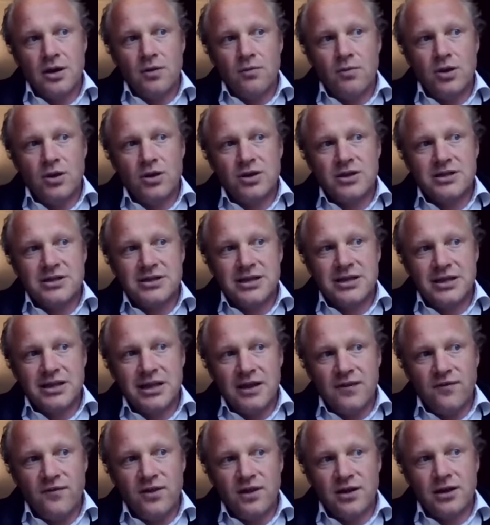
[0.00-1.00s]
with a
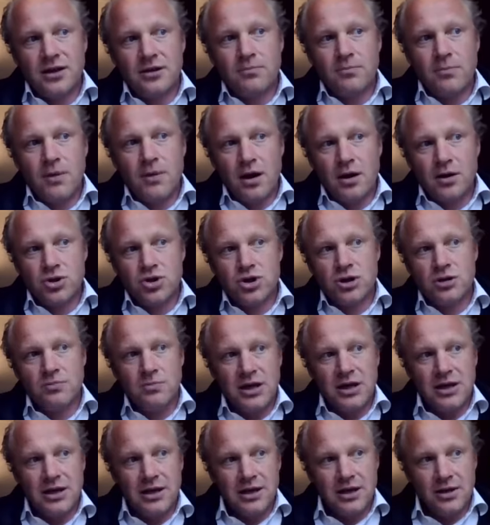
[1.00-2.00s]
significant margin,
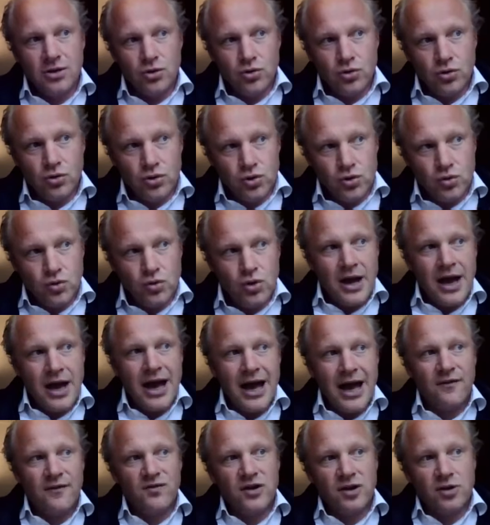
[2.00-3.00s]
meaning you
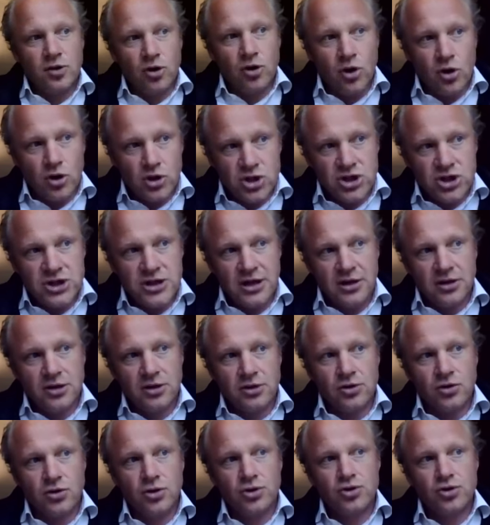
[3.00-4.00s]
have the costs under
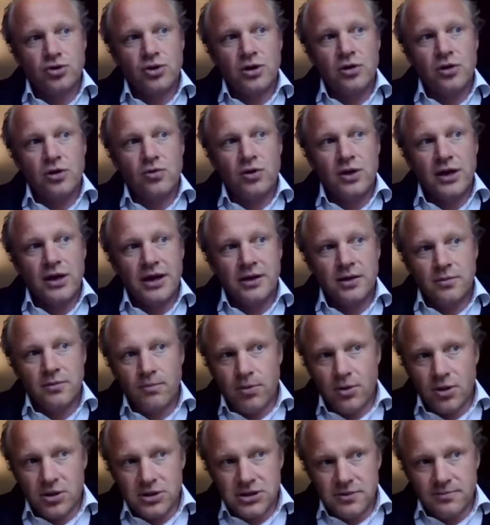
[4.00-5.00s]
control and
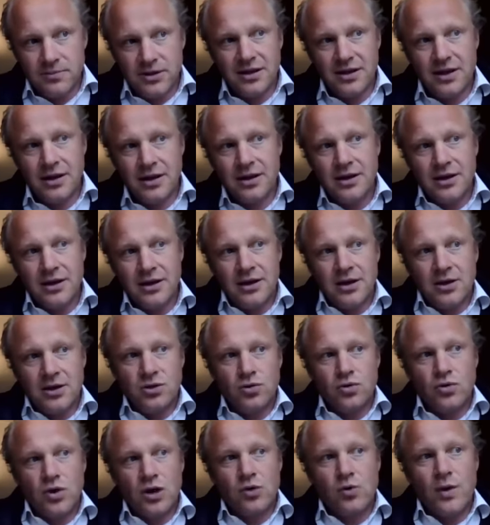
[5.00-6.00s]
possibly
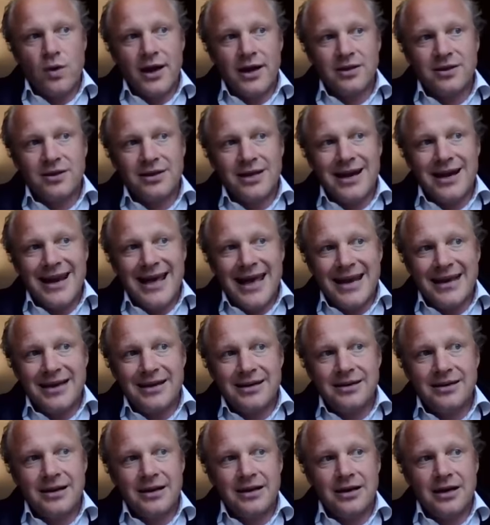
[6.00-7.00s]
you acquire the land
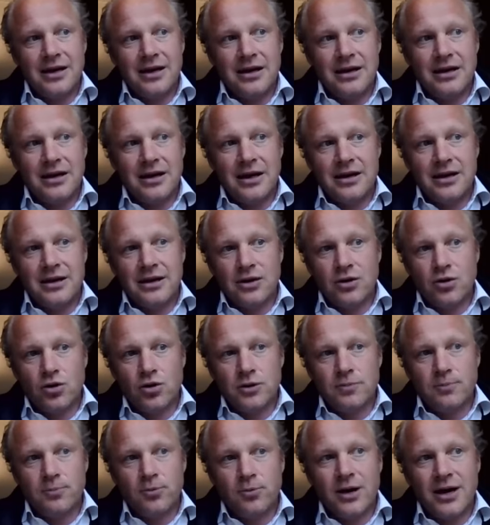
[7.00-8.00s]
at a
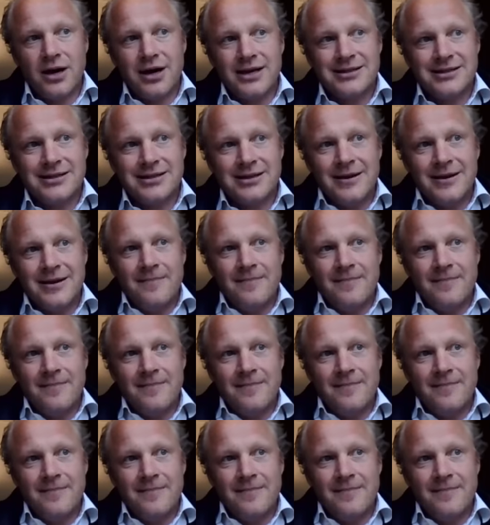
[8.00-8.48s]
good price,